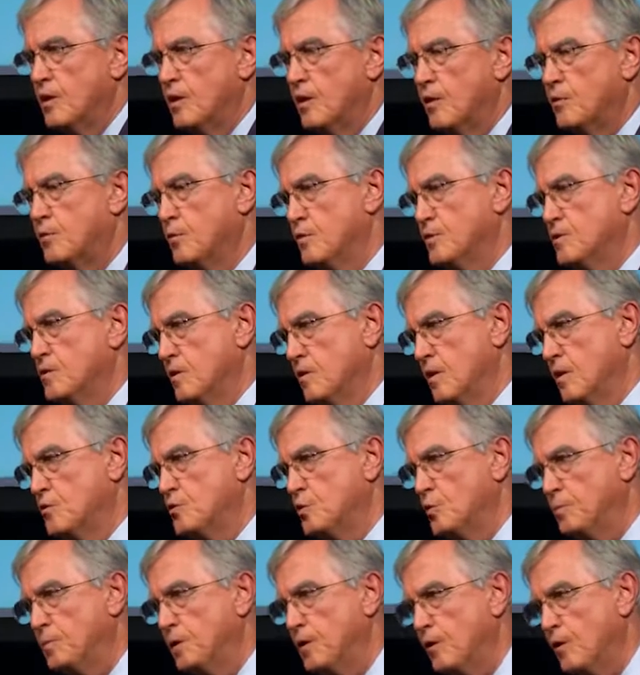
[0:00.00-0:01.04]
It was a
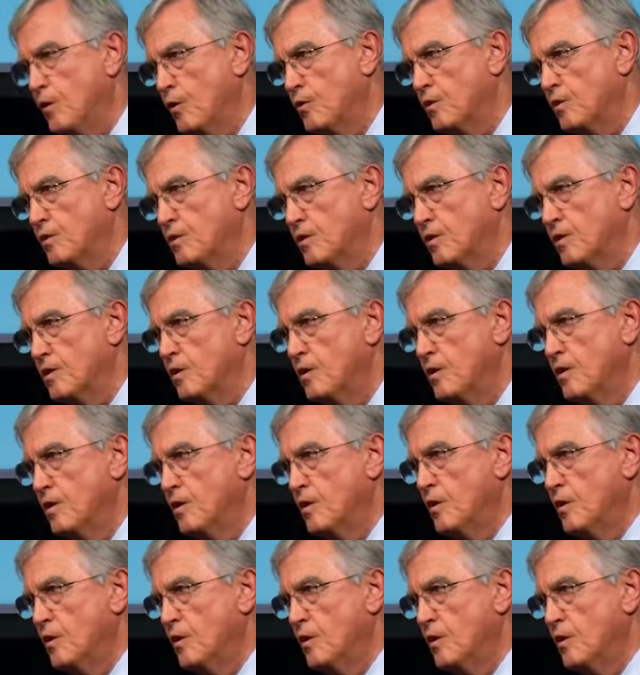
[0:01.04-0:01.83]
superiority